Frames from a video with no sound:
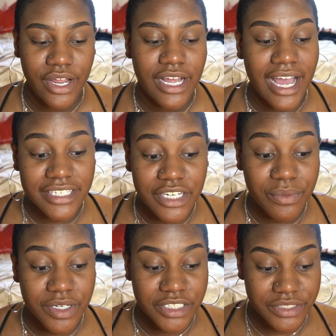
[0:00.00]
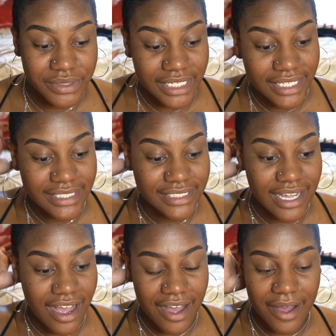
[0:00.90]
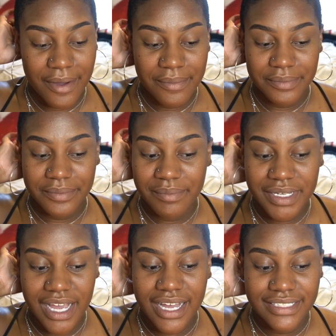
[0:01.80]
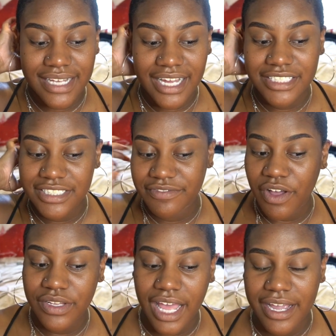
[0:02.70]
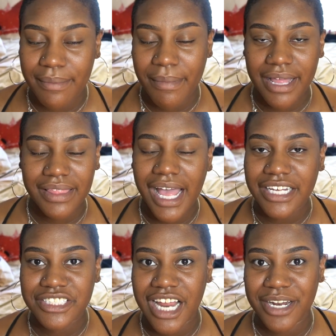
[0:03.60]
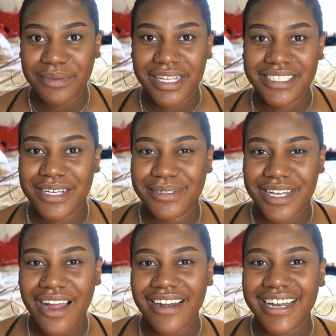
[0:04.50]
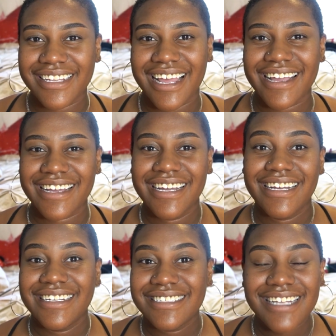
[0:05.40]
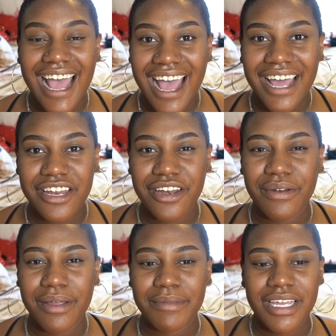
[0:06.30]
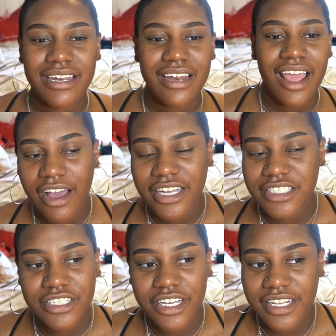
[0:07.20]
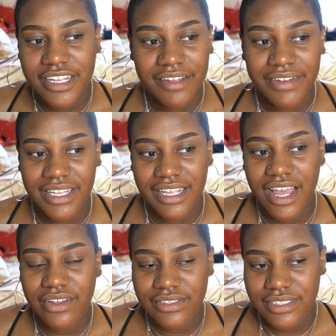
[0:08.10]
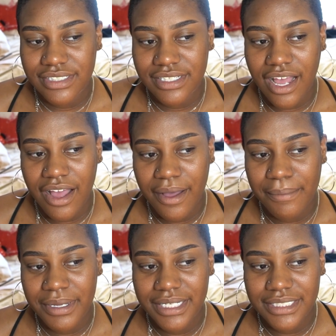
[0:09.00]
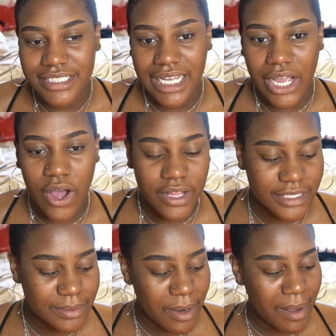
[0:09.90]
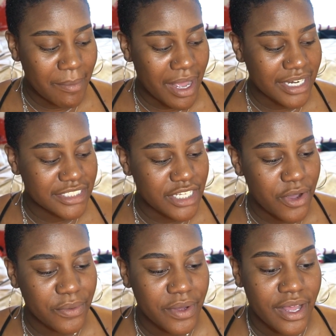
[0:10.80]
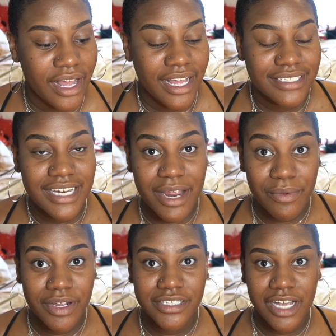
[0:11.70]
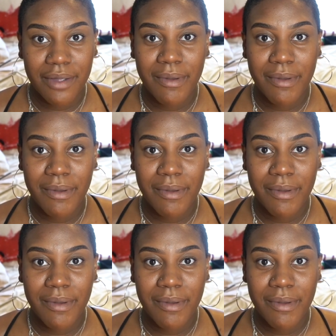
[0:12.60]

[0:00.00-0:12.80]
I didn't want to do this because I just felt like my last Chatting with Alexia was already like sad, you know what I mean? I just couldn't think of anything else because it's like all that's been on my mind. So today we're going to talk